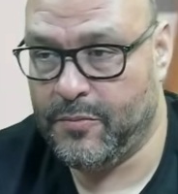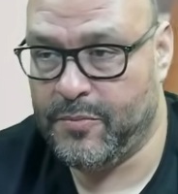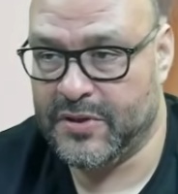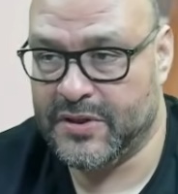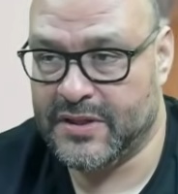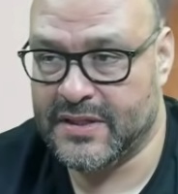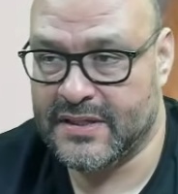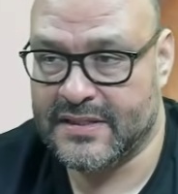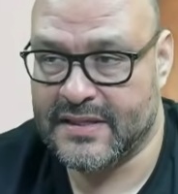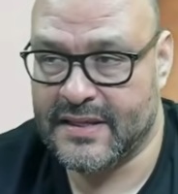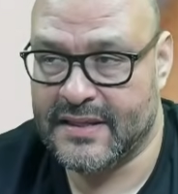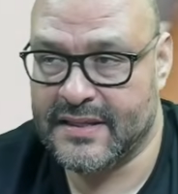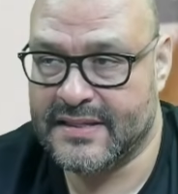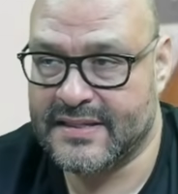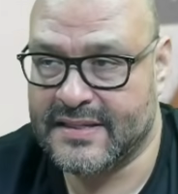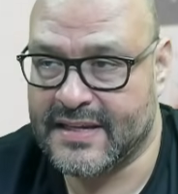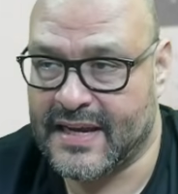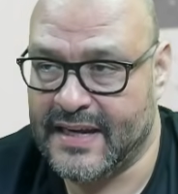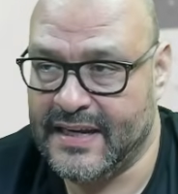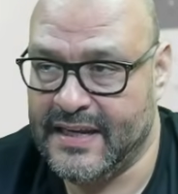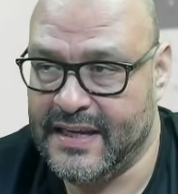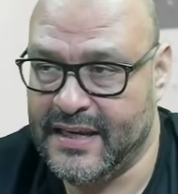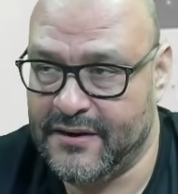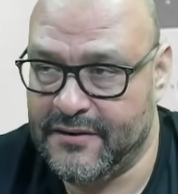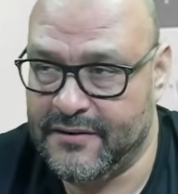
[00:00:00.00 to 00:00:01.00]
put this on the
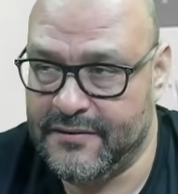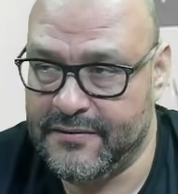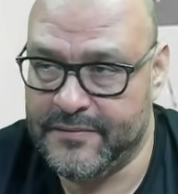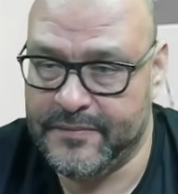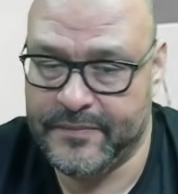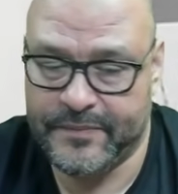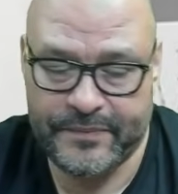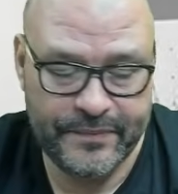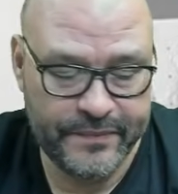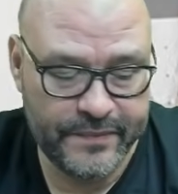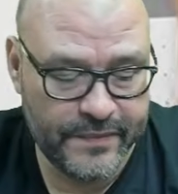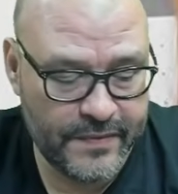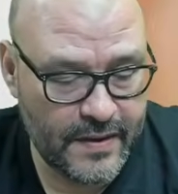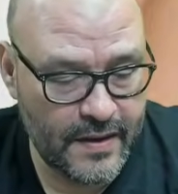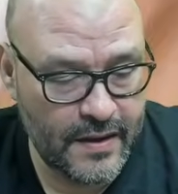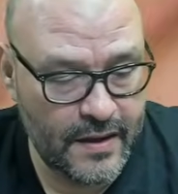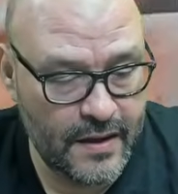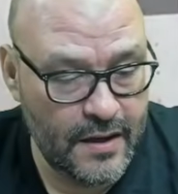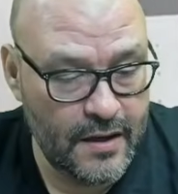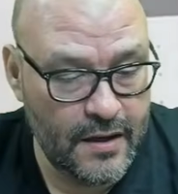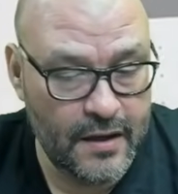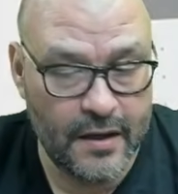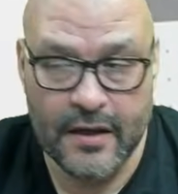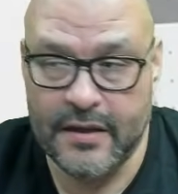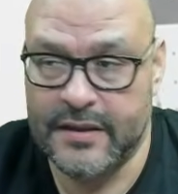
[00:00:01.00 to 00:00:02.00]
side here.
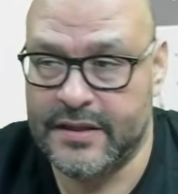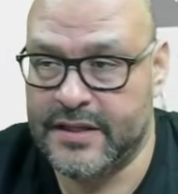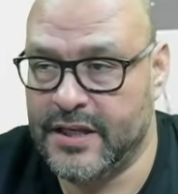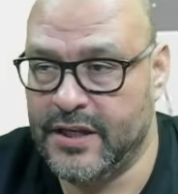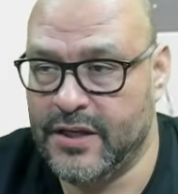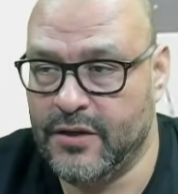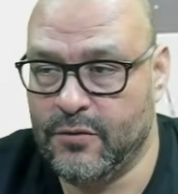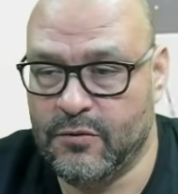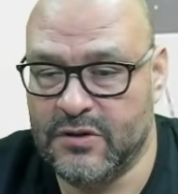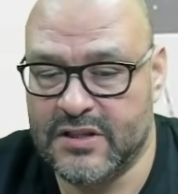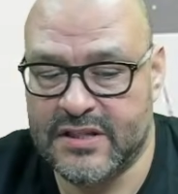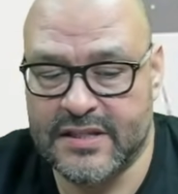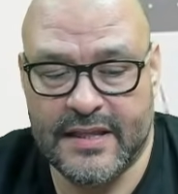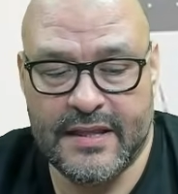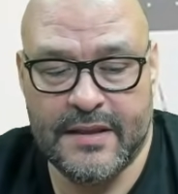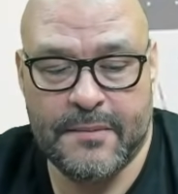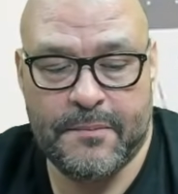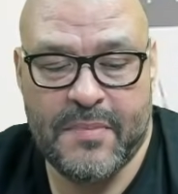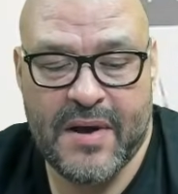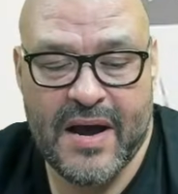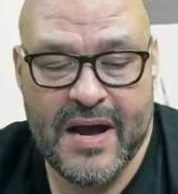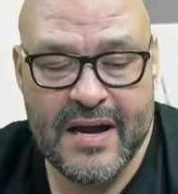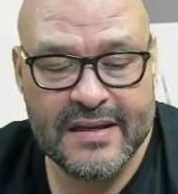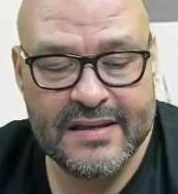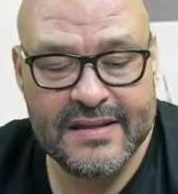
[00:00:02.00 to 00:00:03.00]
Continue what's in the
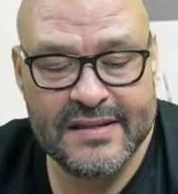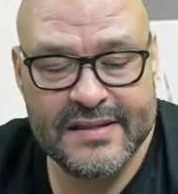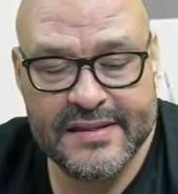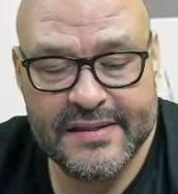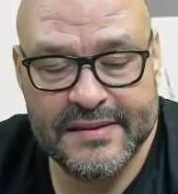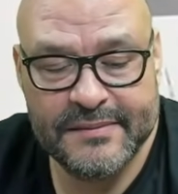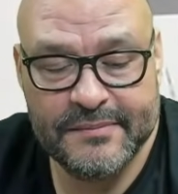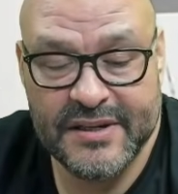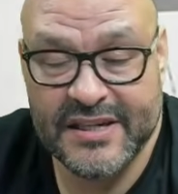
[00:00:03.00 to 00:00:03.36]
box,